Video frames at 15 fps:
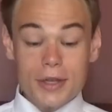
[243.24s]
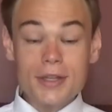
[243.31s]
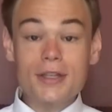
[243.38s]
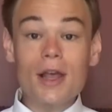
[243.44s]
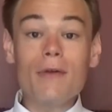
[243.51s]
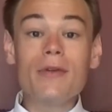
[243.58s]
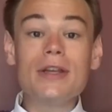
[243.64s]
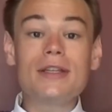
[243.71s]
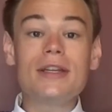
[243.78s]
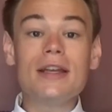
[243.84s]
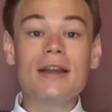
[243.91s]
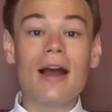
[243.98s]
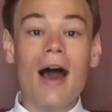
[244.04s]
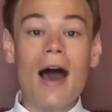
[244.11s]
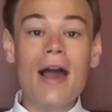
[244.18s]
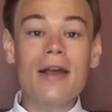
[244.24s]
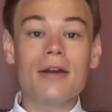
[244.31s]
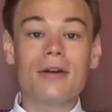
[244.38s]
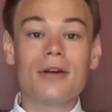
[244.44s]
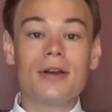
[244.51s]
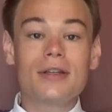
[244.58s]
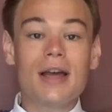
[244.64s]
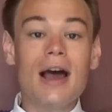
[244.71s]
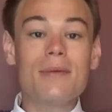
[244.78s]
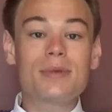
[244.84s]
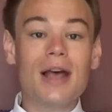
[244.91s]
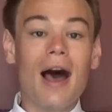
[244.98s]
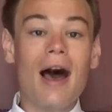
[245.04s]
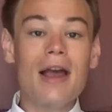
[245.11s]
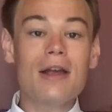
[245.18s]
17 higher times
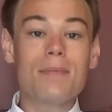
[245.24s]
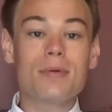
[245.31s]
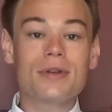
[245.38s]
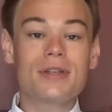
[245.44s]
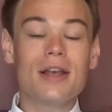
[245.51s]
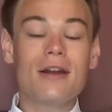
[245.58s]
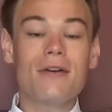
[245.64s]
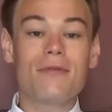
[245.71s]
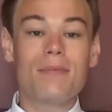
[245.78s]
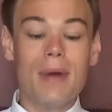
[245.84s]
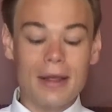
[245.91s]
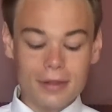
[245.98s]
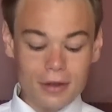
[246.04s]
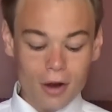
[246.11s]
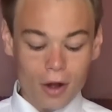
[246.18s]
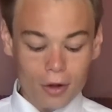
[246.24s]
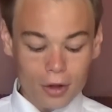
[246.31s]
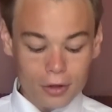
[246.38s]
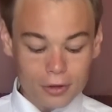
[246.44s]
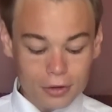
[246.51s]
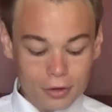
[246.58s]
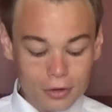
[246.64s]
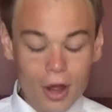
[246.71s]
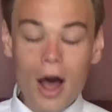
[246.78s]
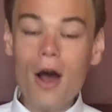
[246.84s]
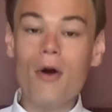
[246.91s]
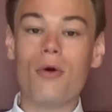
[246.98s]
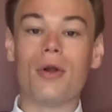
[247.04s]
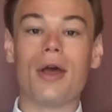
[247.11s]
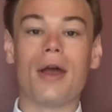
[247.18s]
higher percent of methanol
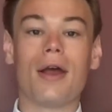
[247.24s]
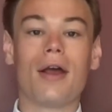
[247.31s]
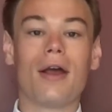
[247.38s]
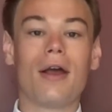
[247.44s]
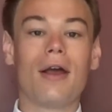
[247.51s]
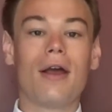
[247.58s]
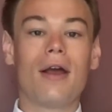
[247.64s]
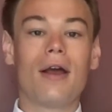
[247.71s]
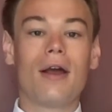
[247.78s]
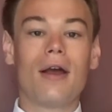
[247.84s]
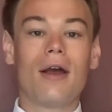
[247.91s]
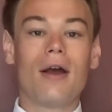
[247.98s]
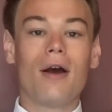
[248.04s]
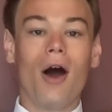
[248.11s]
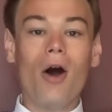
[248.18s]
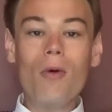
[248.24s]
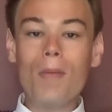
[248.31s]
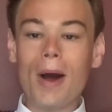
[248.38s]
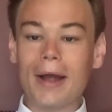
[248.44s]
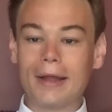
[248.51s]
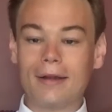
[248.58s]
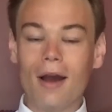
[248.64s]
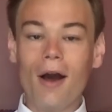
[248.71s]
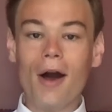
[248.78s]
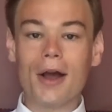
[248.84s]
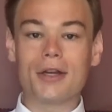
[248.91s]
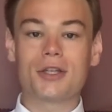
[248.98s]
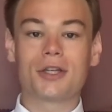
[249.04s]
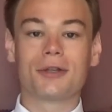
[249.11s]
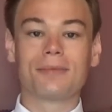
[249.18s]
alone. Oh my
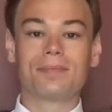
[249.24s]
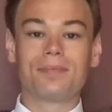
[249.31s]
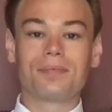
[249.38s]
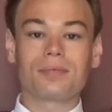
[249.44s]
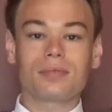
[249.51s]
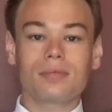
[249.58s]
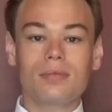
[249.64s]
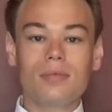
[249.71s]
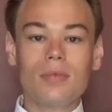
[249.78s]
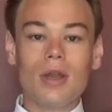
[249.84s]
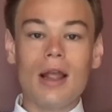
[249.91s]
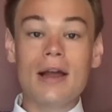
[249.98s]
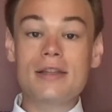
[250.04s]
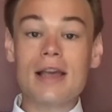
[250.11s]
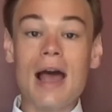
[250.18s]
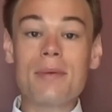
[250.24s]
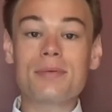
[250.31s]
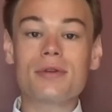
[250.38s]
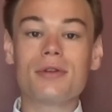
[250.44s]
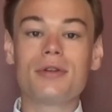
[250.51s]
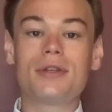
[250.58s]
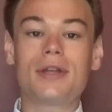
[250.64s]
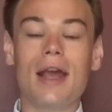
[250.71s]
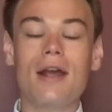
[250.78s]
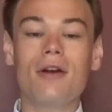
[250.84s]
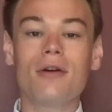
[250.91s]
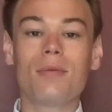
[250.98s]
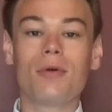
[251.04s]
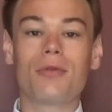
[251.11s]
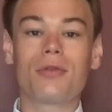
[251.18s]
gosh. It's absolutely
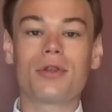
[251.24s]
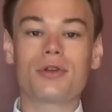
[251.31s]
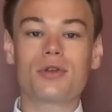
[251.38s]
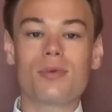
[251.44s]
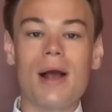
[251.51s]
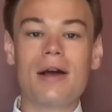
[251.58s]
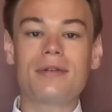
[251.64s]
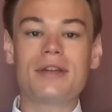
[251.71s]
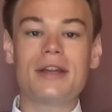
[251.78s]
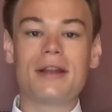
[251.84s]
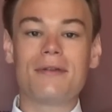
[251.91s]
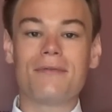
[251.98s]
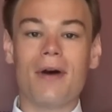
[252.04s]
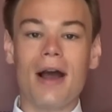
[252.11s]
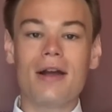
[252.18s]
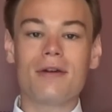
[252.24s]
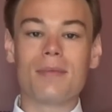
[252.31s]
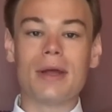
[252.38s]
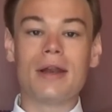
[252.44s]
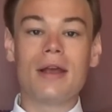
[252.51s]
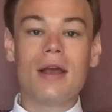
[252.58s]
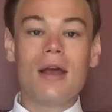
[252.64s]
terrible for the surrounding environment.